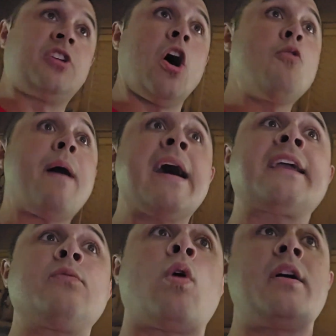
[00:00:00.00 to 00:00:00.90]
Go
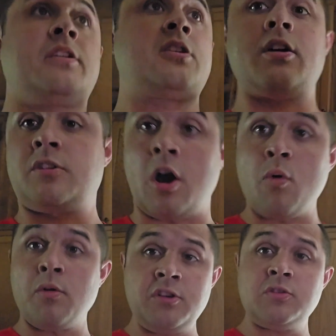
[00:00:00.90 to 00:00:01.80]
back and
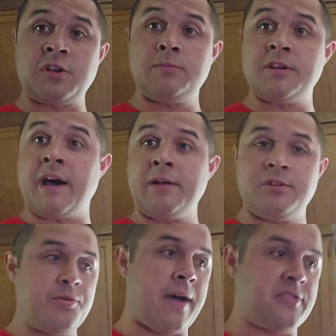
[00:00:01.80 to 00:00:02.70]
go on YouTube tonight
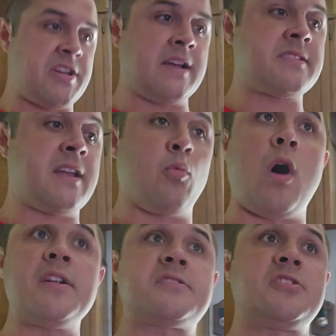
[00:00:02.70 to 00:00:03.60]
when you have a chance and
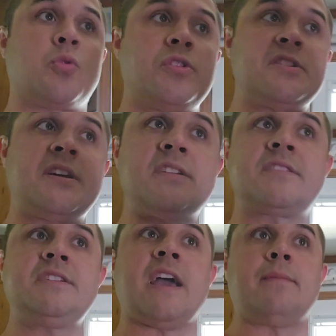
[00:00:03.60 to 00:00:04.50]
watch the
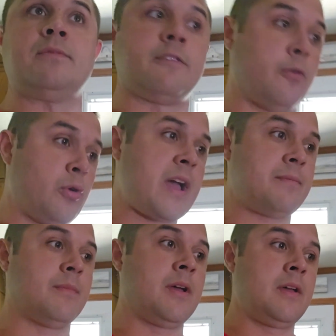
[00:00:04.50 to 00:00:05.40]
Georgia-Tennessee game, the full game.